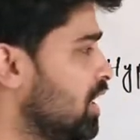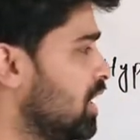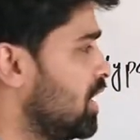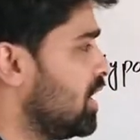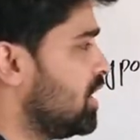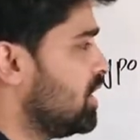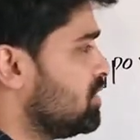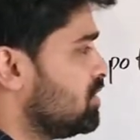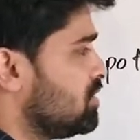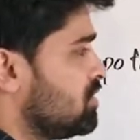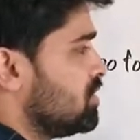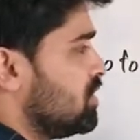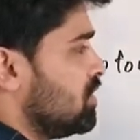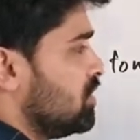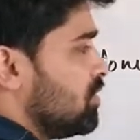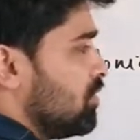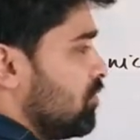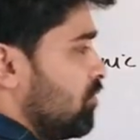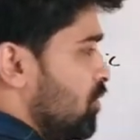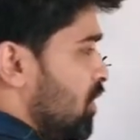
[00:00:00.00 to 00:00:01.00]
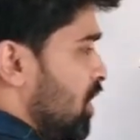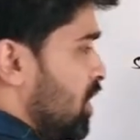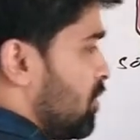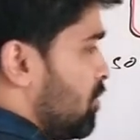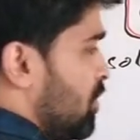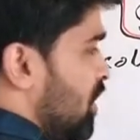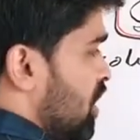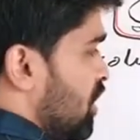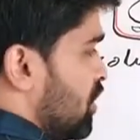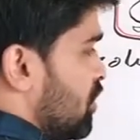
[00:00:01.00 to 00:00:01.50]
and the water
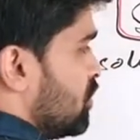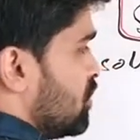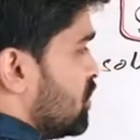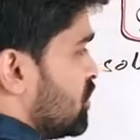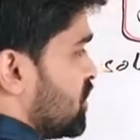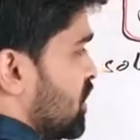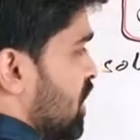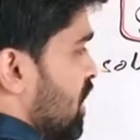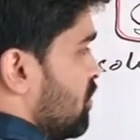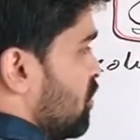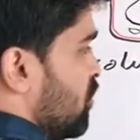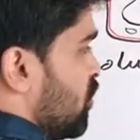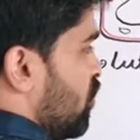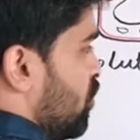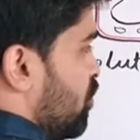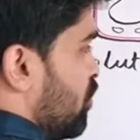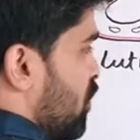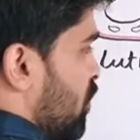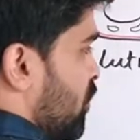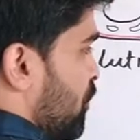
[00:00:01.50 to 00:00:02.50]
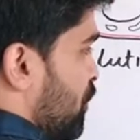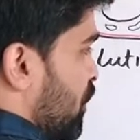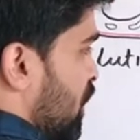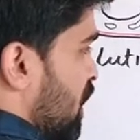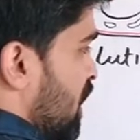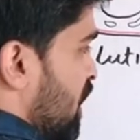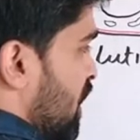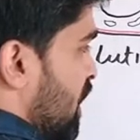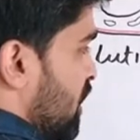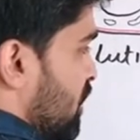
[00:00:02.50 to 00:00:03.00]
molecules can move more
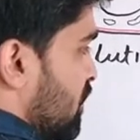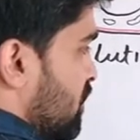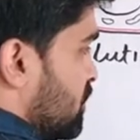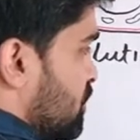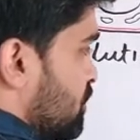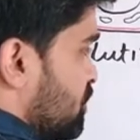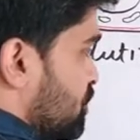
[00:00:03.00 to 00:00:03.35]
freely.